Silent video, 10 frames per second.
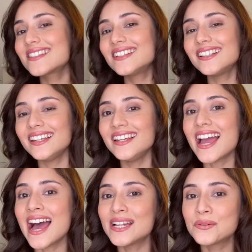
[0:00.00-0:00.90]
is
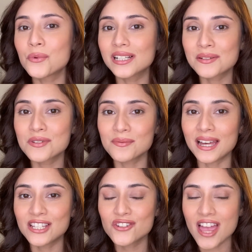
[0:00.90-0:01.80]
Nidhi and welcome to
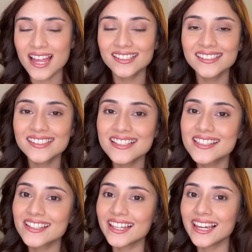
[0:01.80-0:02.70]
my channel.
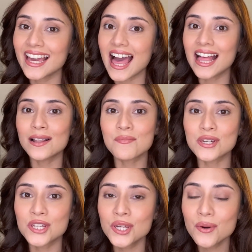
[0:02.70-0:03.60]
Today I'll
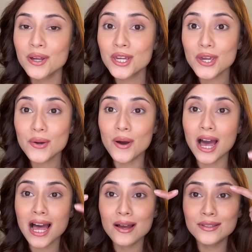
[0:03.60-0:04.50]
be showing you
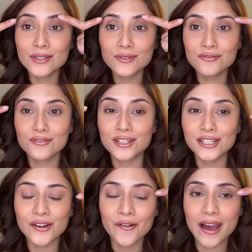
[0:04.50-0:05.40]
how to
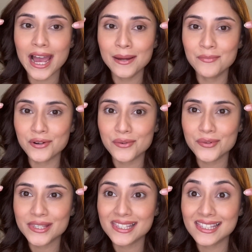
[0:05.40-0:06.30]
fill your
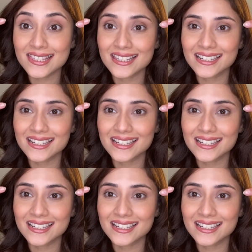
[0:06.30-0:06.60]
eyebrows.